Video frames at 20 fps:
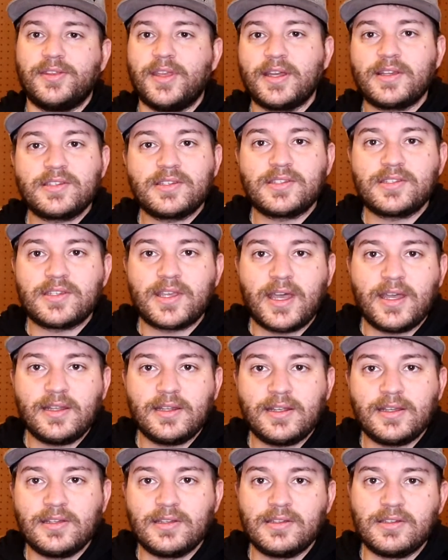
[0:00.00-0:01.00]
next
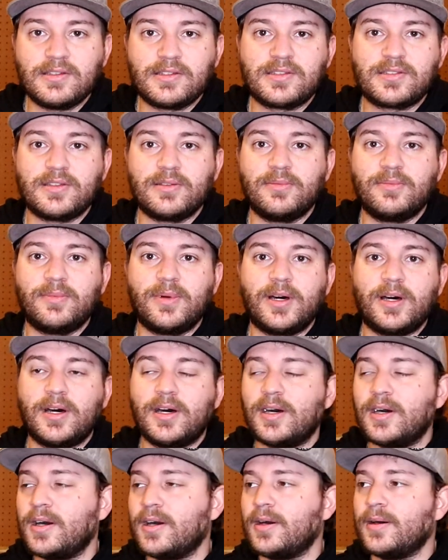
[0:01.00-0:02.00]
set is some
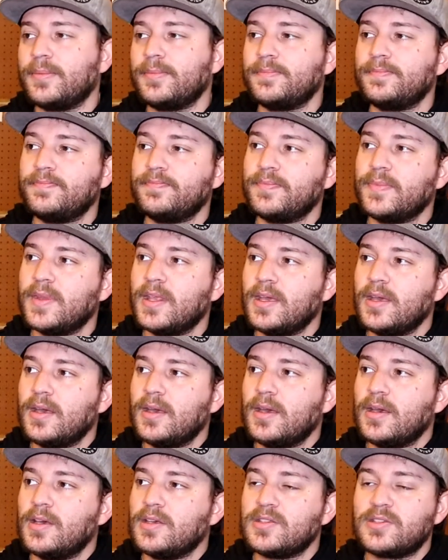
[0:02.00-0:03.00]

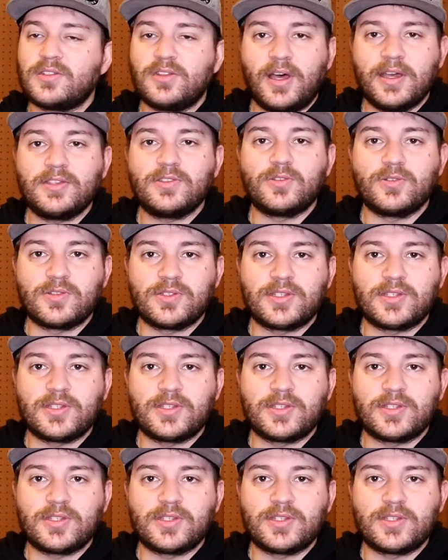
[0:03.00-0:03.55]
slicer